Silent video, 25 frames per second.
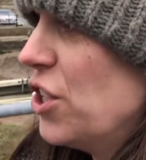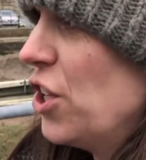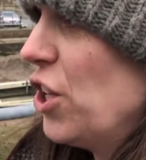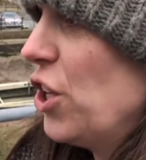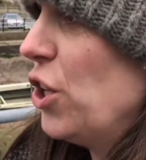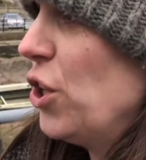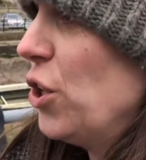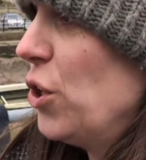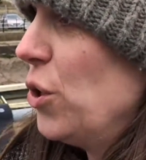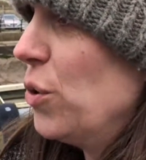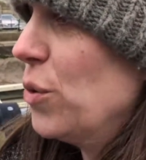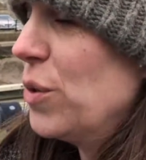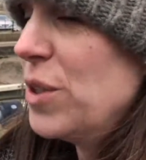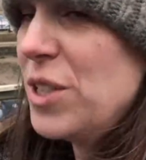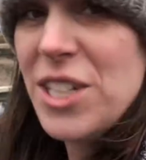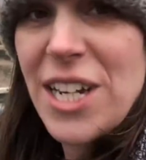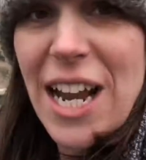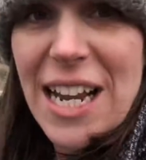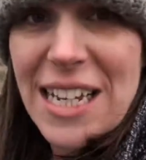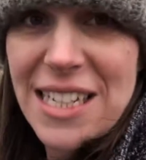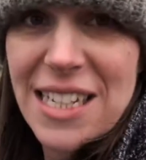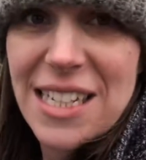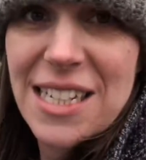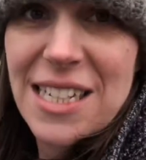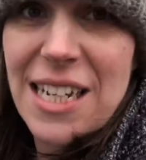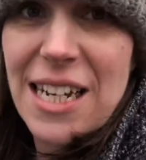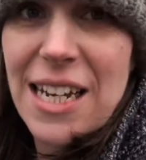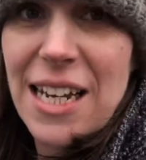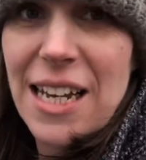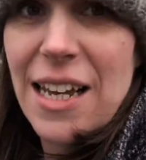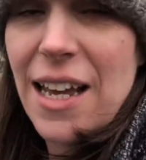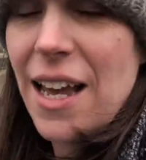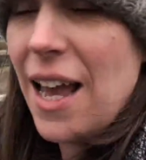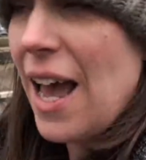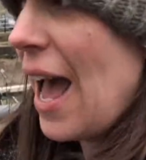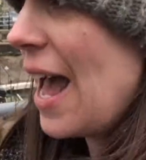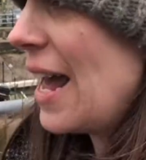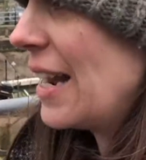to
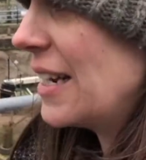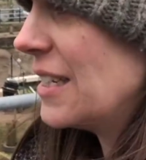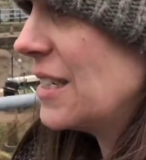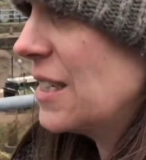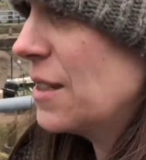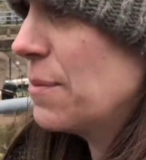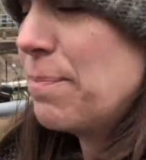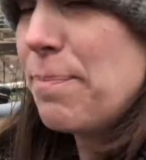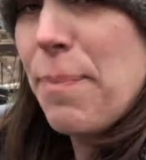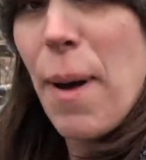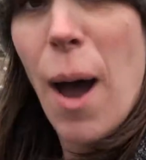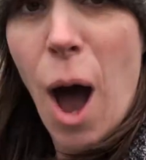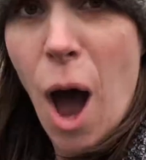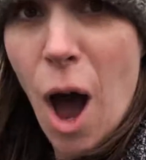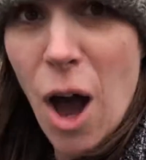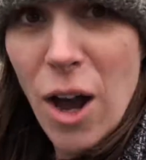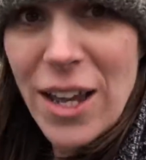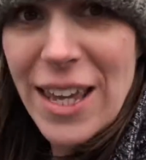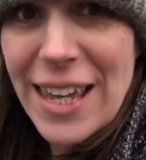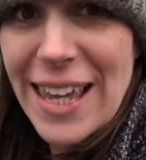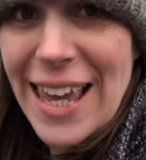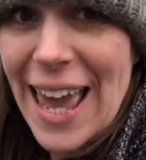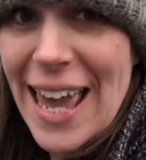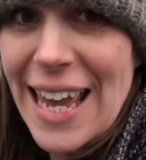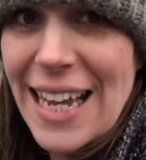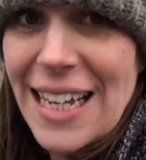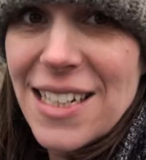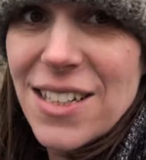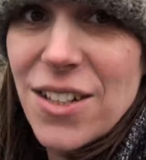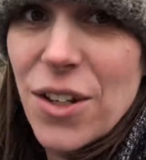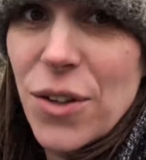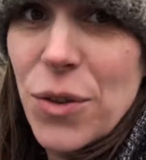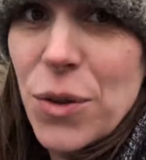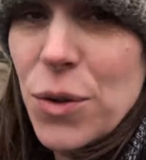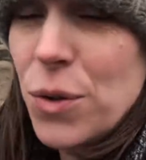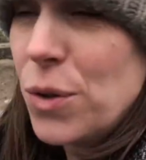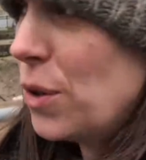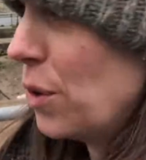Chester and Parkgate
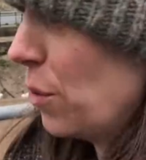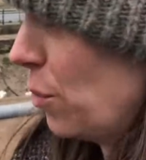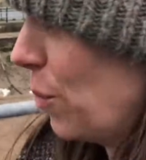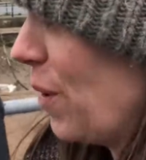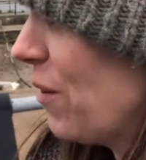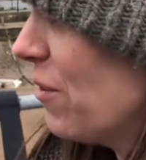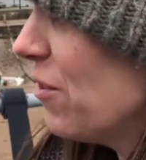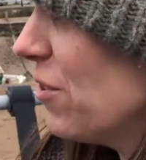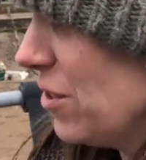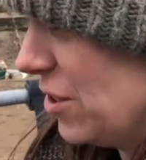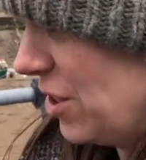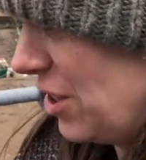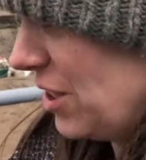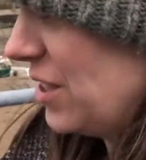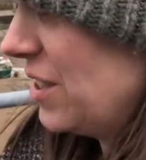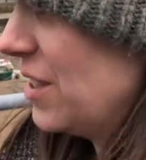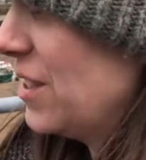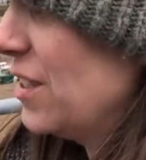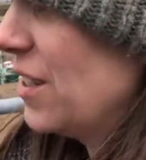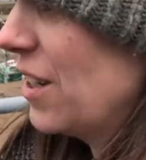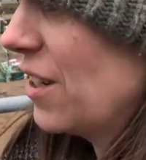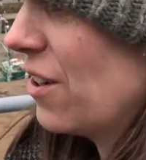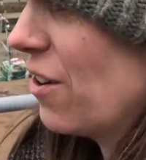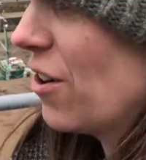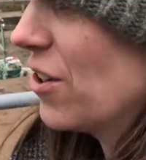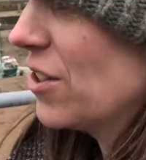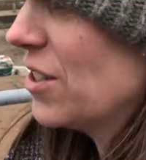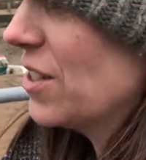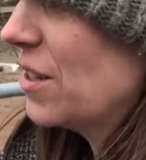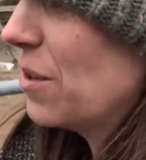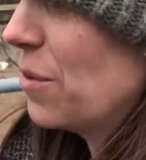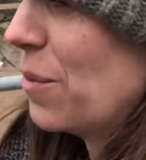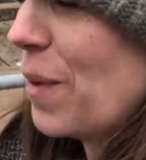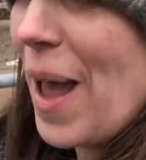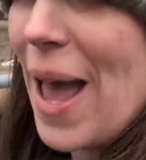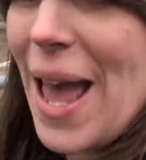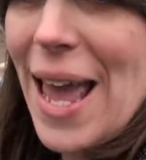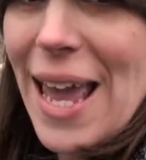on the Wirral, just across
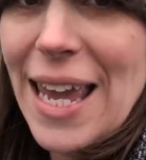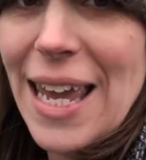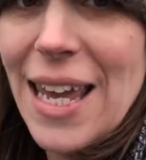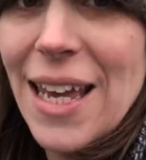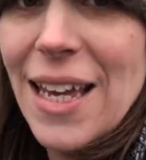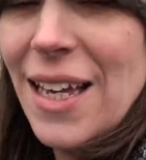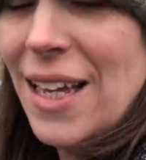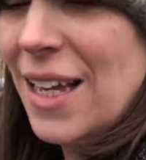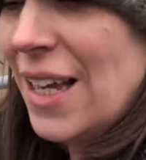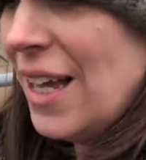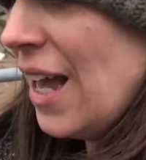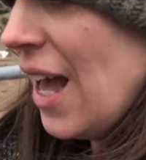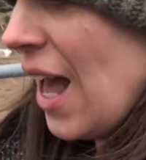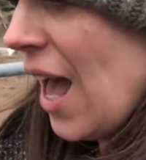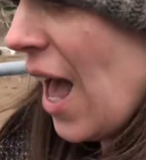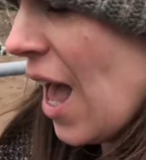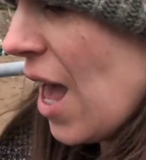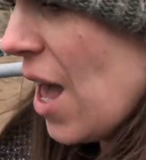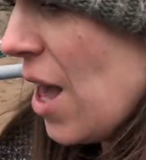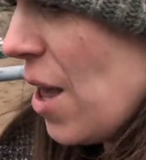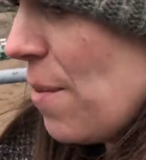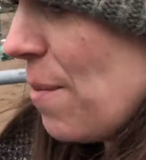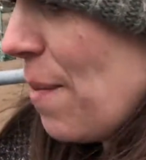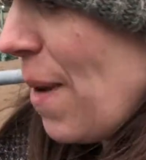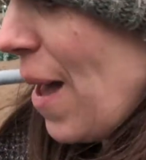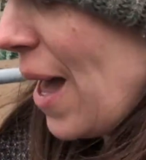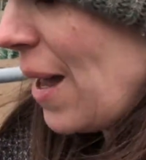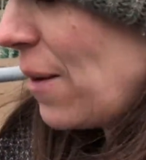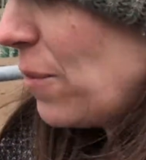the way. And